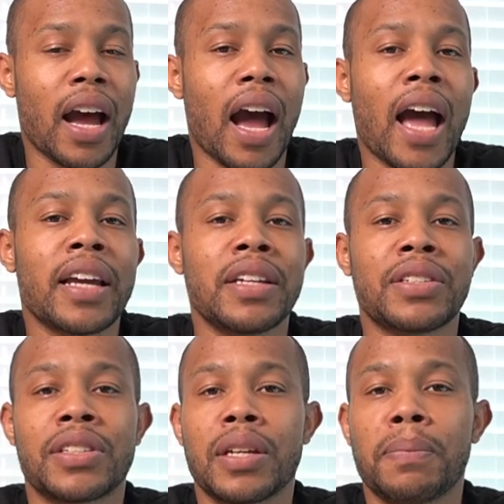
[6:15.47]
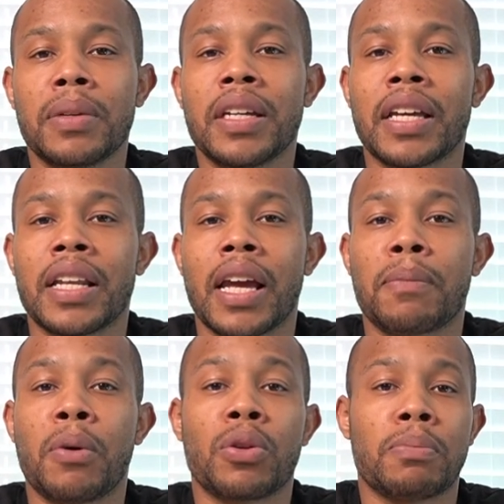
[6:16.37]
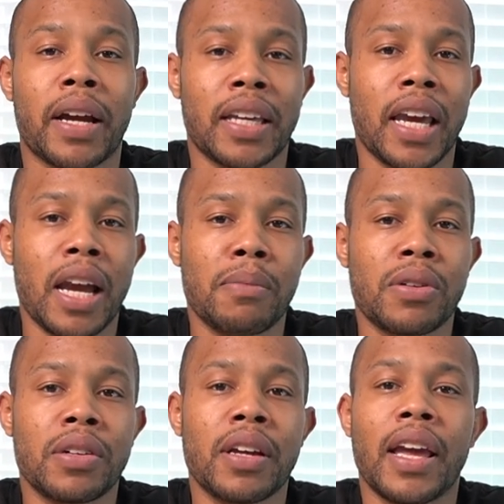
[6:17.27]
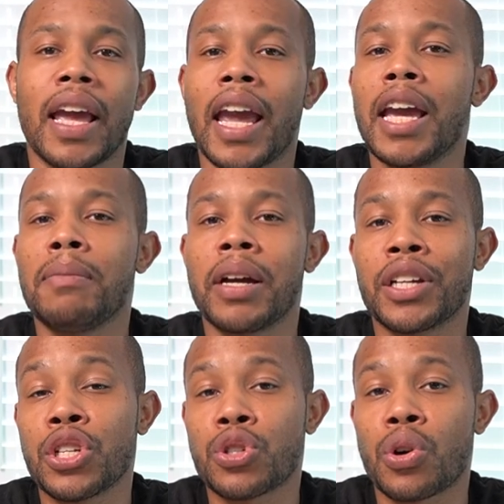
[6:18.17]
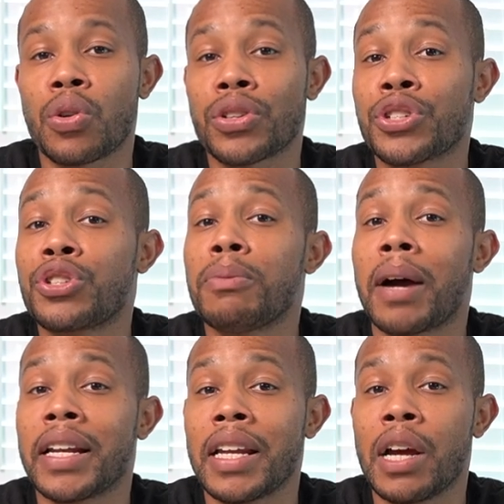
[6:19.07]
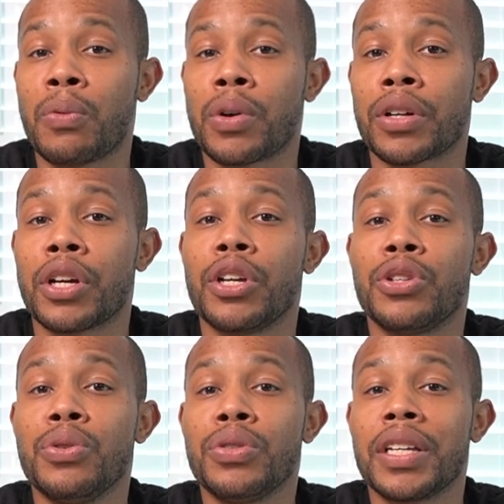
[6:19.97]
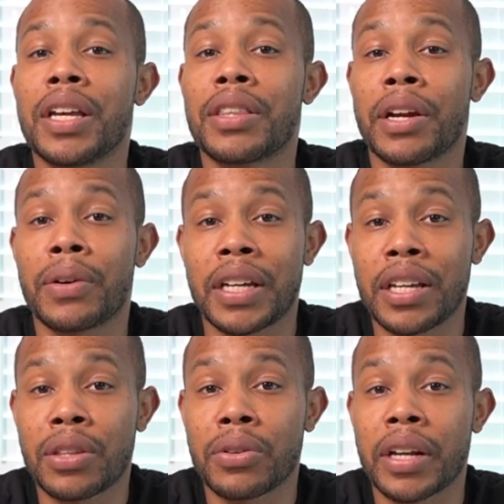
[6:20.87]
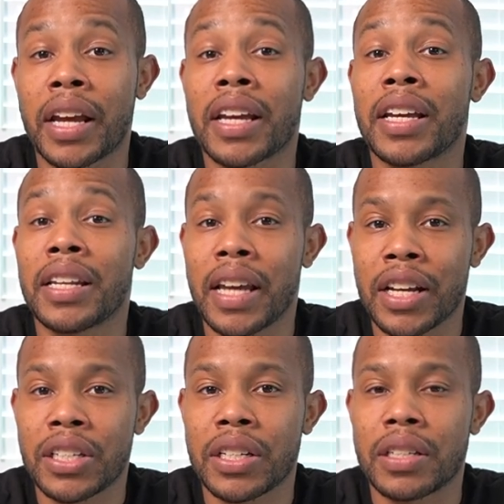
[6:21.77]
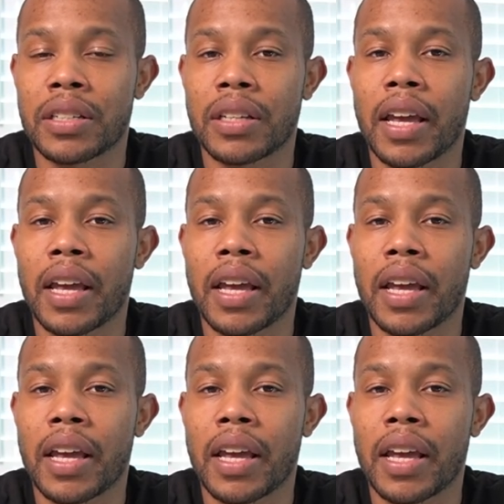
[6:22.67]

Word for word: I can simply connect both my camera and my controller to my network using their ethernet connections